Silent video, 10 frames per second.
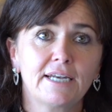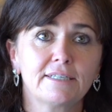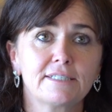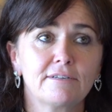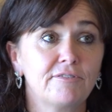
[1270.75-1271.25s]

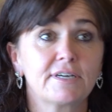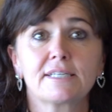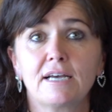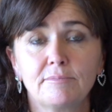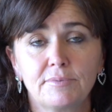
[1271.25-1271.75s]
And for
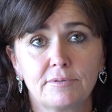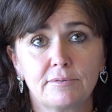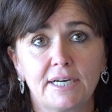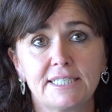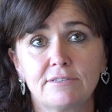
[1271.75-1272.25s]

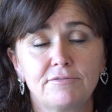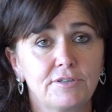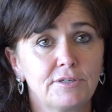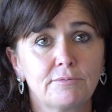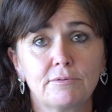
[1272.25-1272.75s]
example, I did a
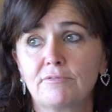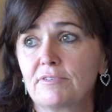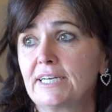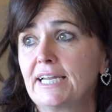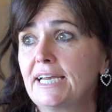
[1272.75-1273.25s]
funeral
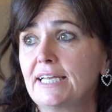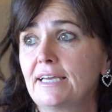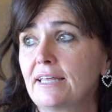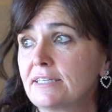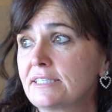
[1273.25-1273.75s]
for a
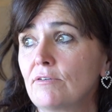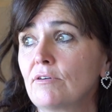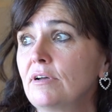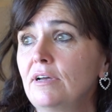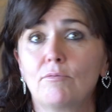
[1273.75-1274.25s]
lady and the
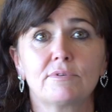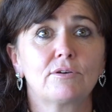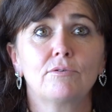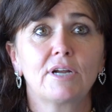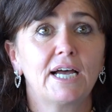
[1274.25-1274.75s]
song was
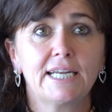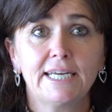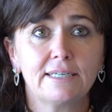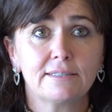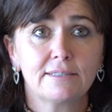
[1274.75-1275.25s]
called
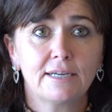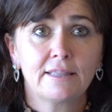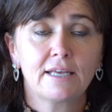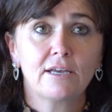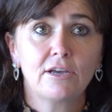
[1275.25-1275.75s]
Eileen,
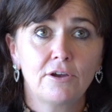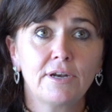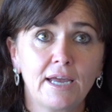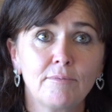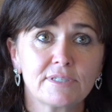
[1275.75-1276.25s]
and that her
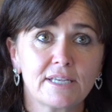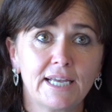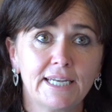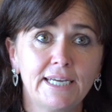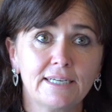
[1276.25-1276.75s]
name was
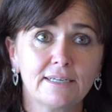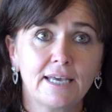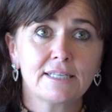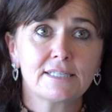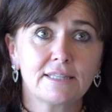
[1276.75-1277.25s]
Eileen,
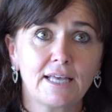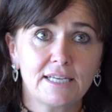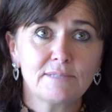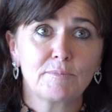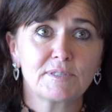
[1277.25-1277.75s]
and the
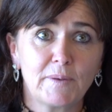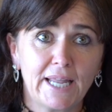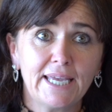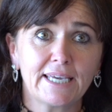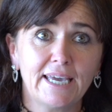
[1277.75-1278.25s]
husband was
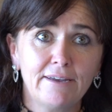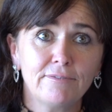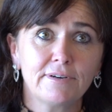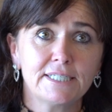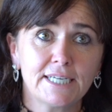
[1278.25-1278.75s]
playing it
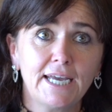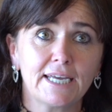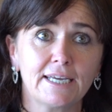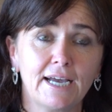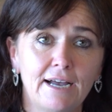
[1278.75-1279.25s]
every
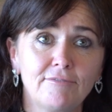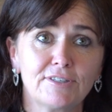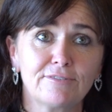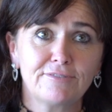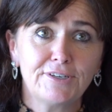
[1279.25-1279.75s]
day after
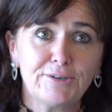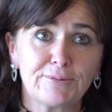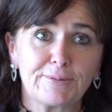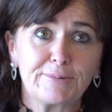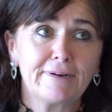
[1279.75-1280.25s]
the
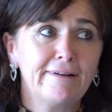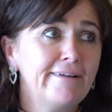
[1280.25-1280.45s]
funeral.